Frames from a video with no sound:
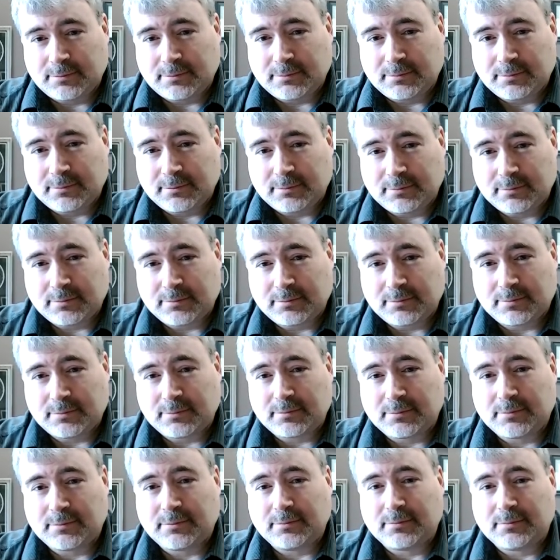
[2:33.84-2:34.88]

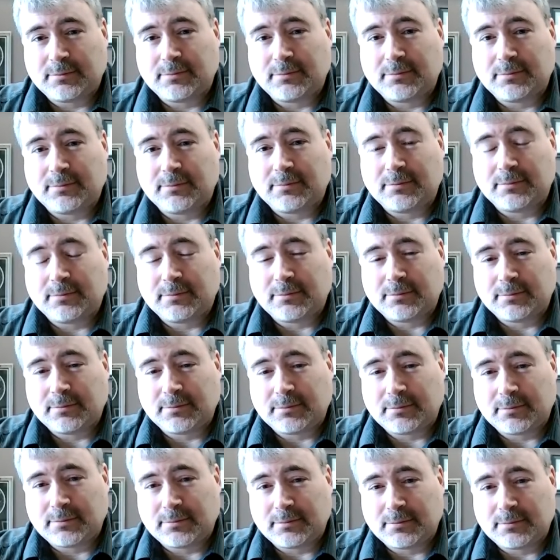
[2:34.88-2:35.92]

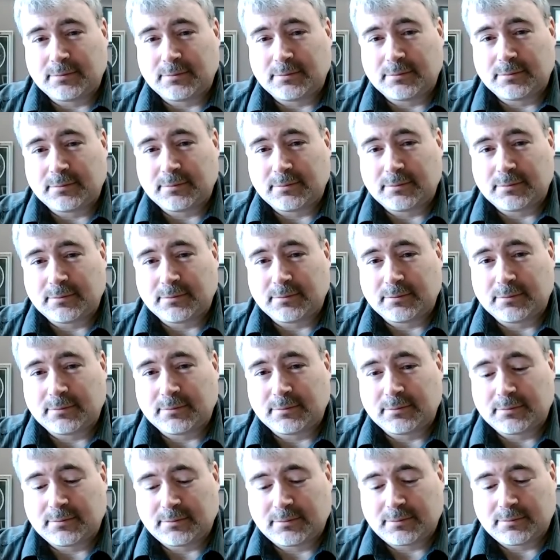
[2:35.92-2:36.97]

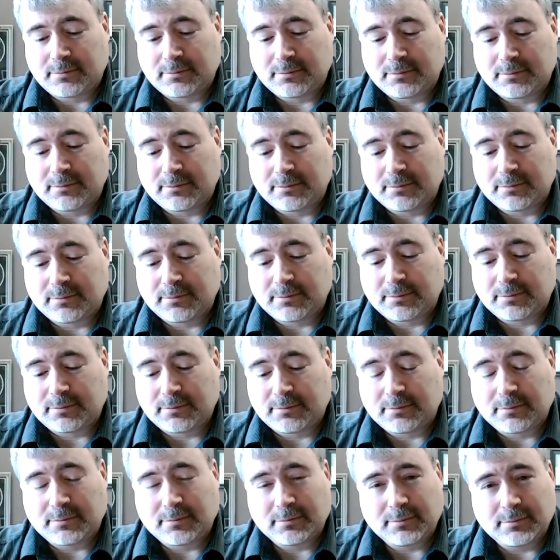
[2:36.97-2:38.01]

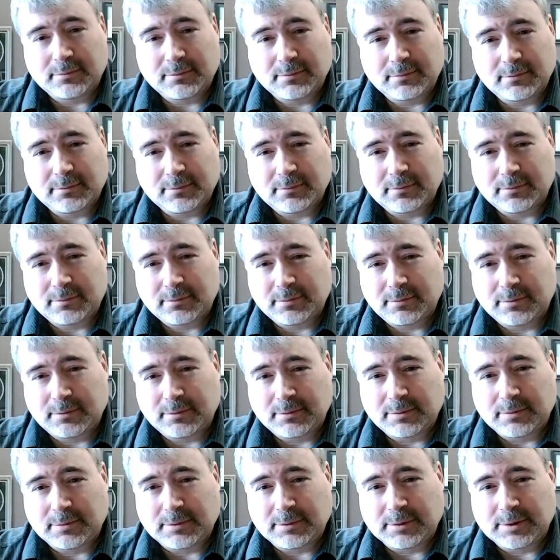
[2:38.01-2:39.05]

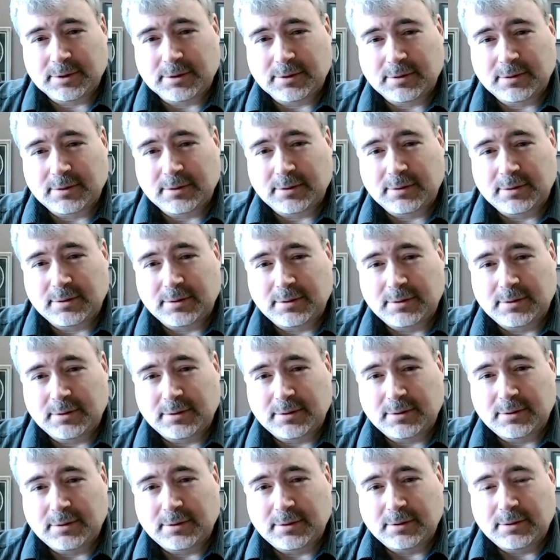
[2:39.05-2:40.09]

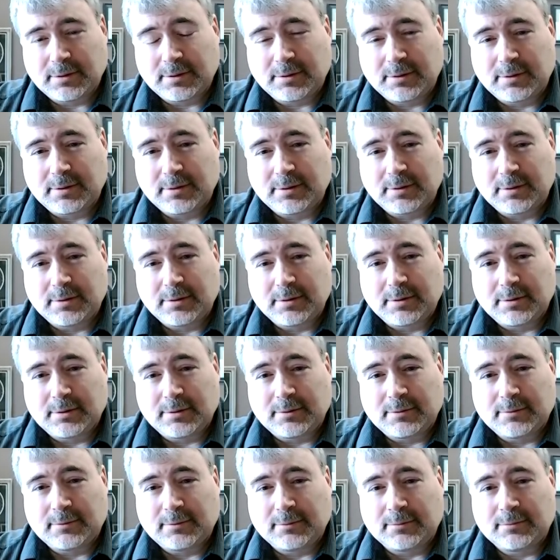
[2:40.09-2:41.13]

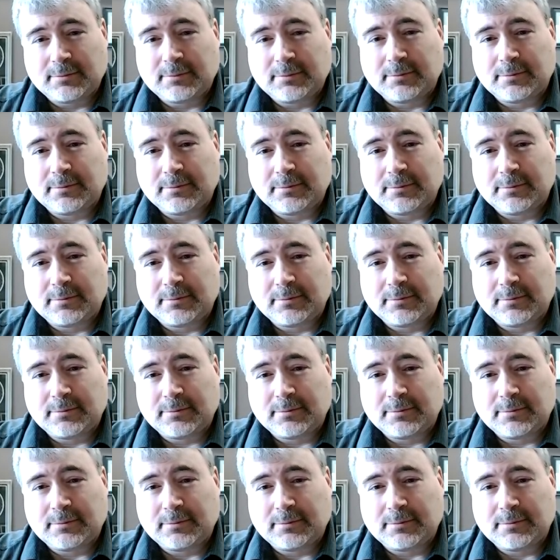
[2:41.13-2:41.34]
[no speech]